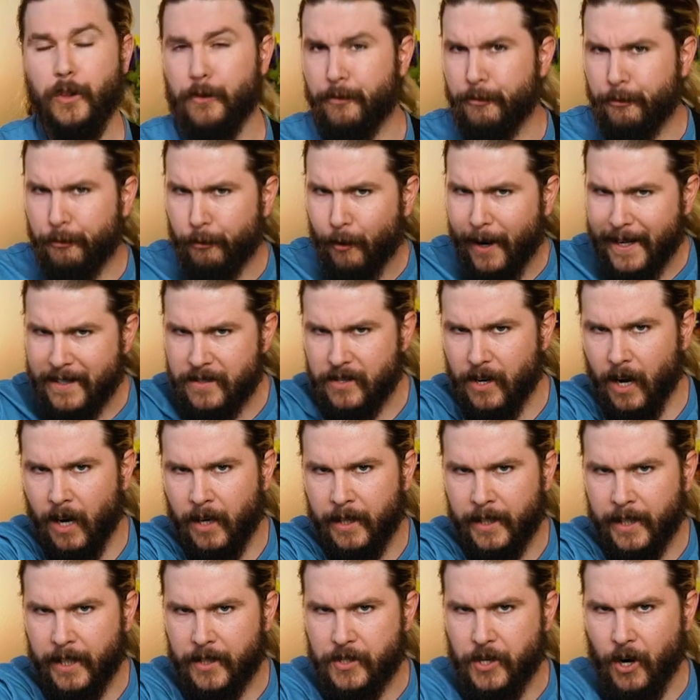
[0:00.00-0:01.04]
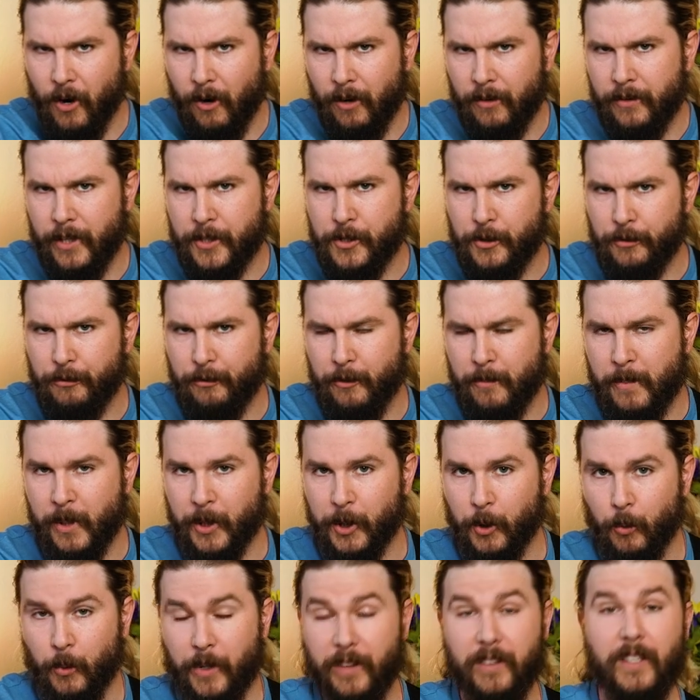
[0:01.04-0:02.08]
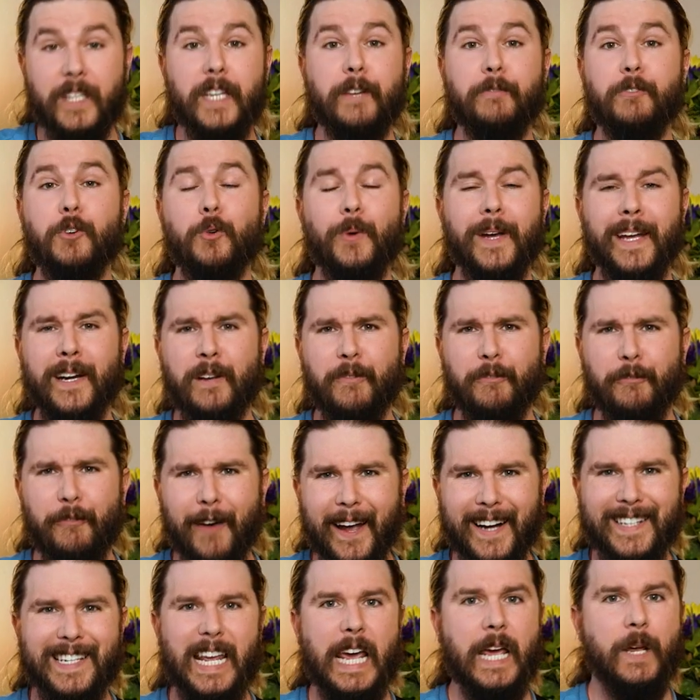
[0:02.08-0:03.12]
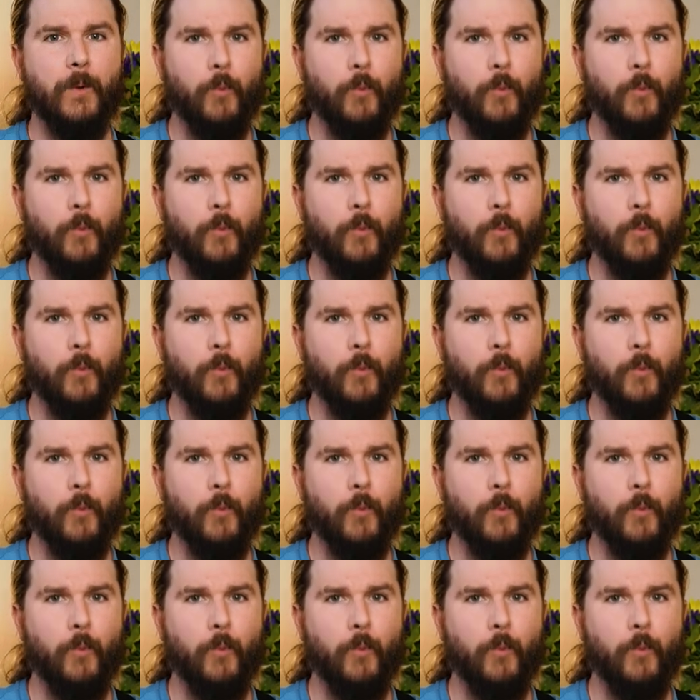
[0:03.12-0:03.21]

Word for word: The frets on a guitar that you're familiar with give you, in effect,